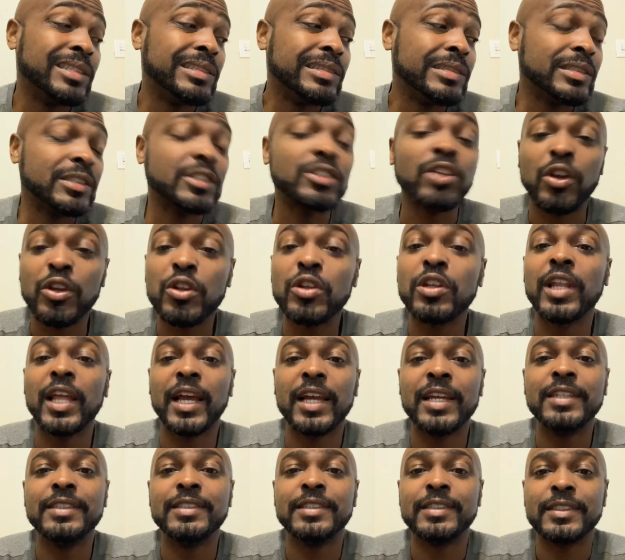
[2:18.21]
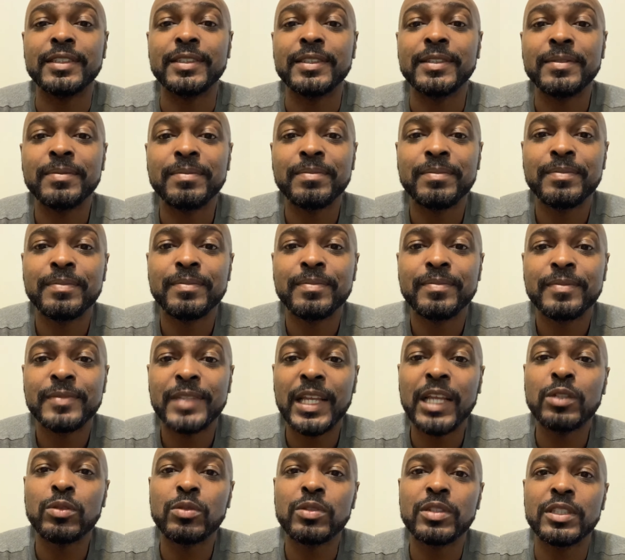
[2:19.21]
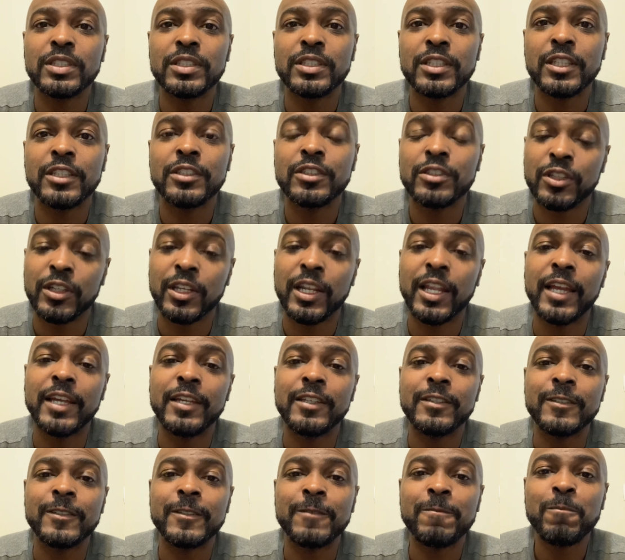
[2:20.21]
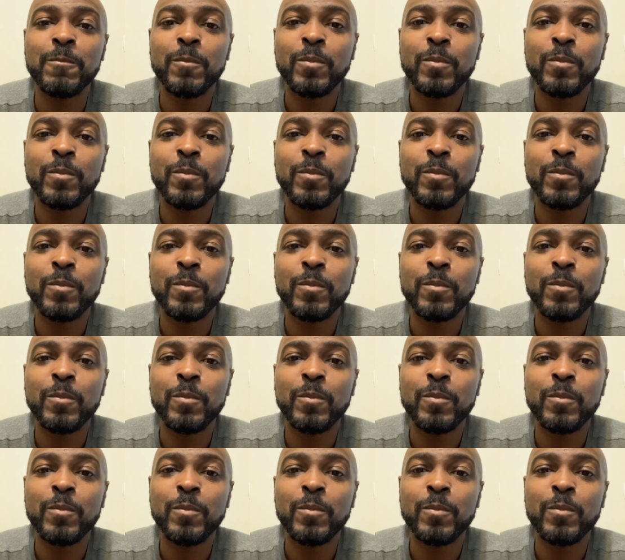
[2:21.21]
So you're lazy. That's what this is. You're lazy.